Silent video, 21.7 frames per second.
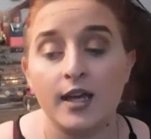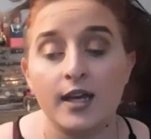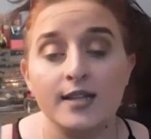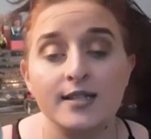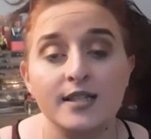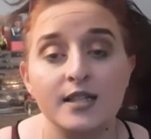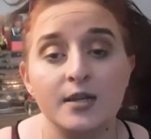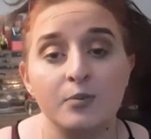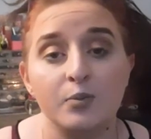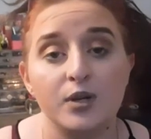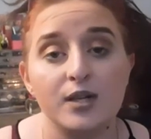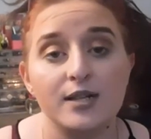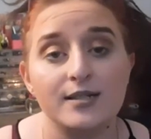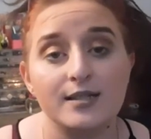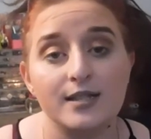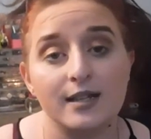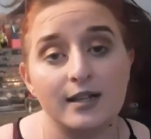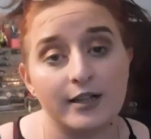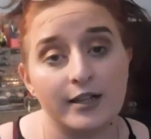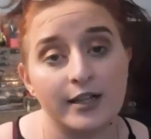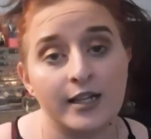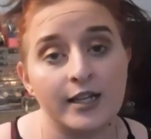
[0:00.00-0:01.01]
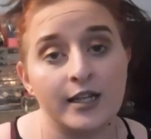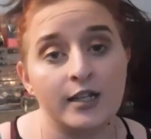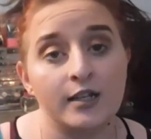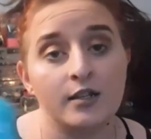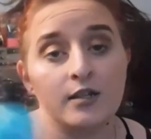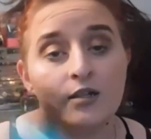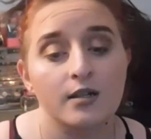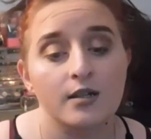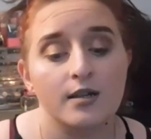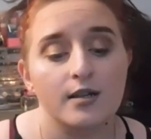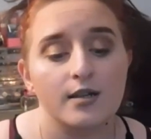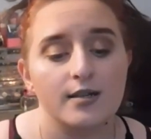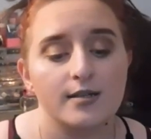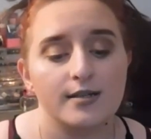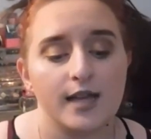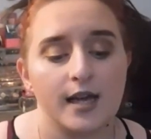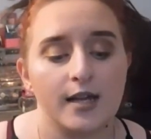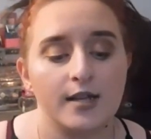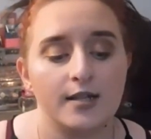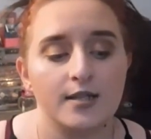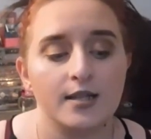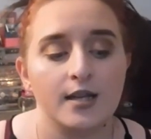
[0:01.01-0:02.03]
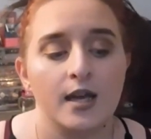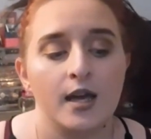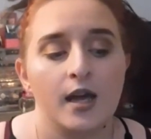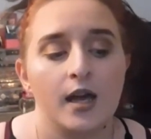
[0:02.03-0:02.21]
Easy Breezy Clean scent.